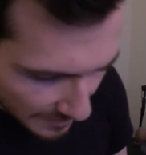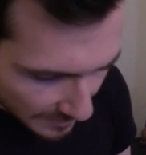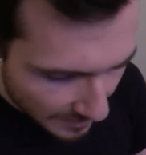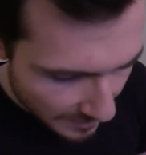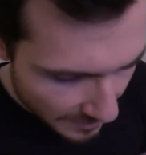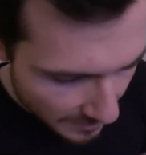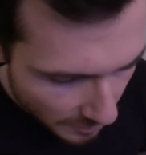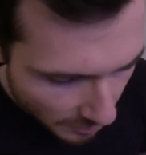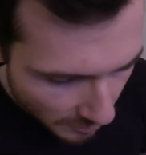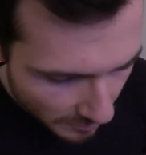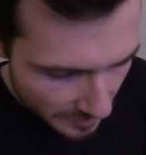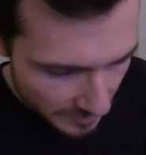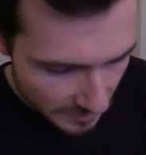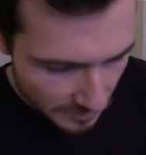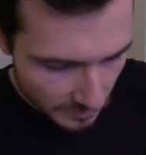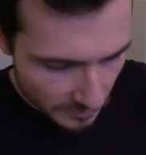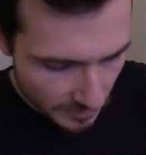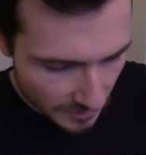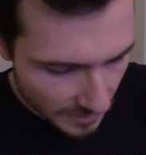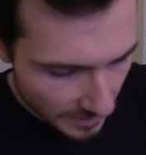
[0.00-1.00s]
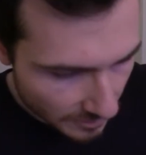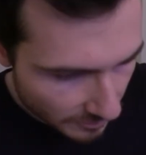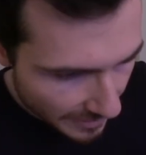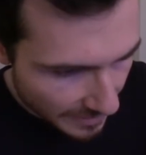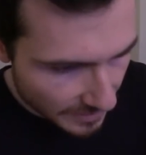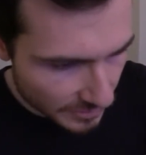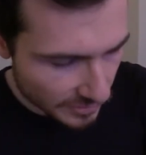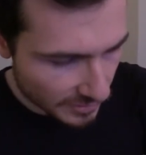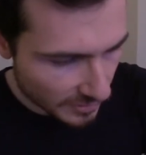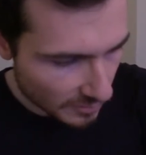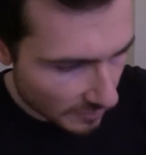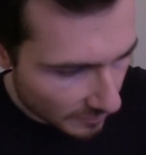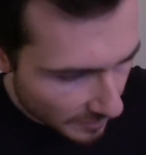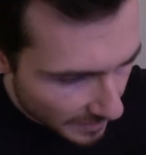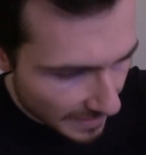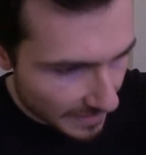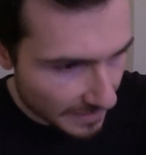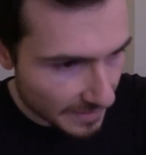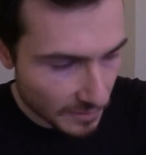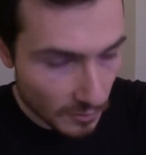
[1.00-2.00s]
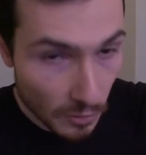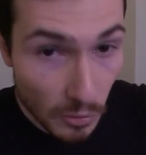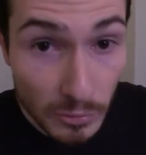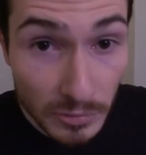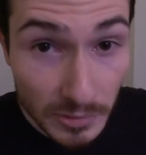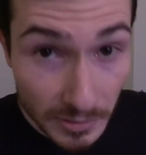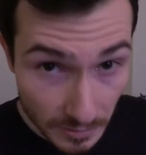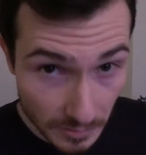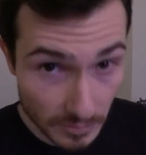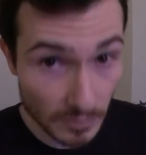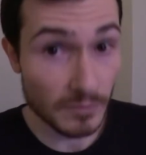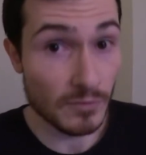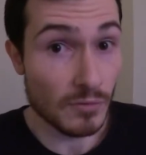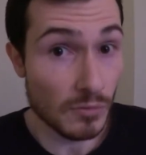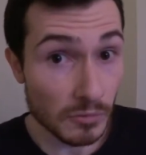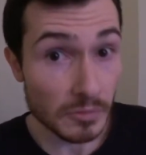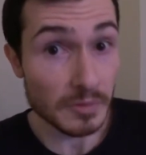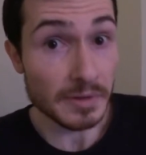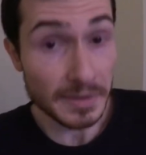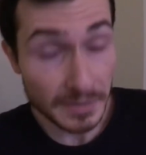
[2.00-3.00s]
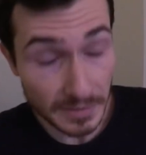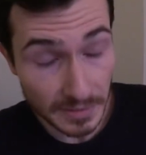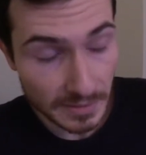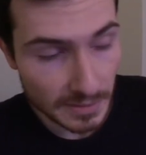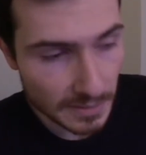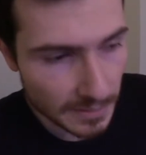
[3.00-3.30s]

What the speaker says: they go into the direction of getting older, of course.